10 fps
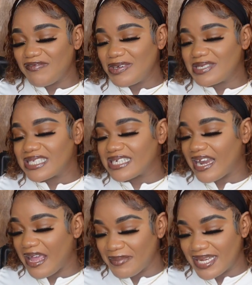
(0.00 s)
a few
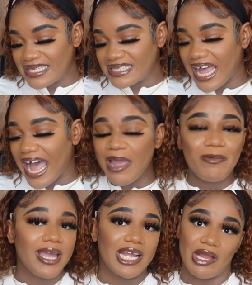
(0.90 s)
disclaimers. I
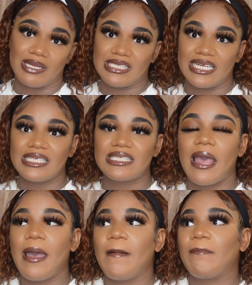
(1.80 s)
wear glasses,
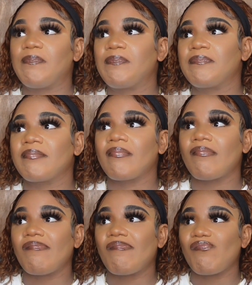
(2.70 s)

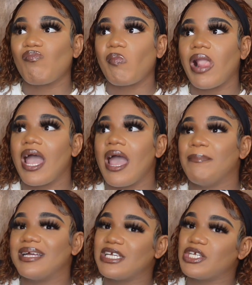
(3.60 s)

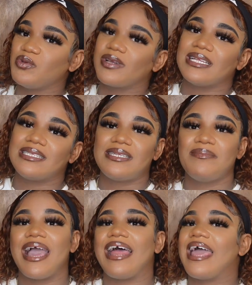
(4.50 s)
but as you can see
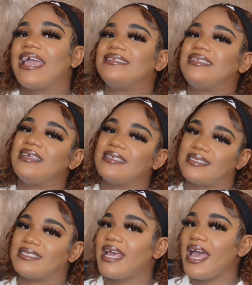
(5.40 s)
me, I like
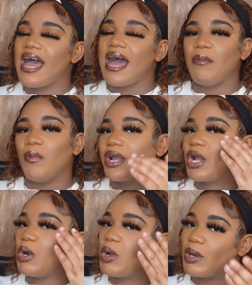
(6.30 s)
things. I'm
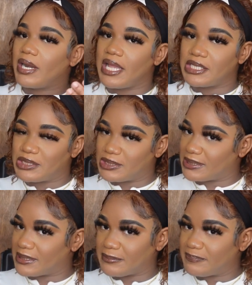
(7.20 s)
wearing long
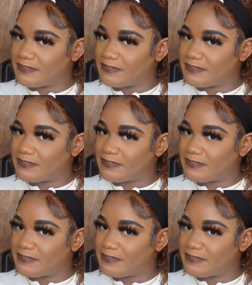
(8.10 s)
lashes,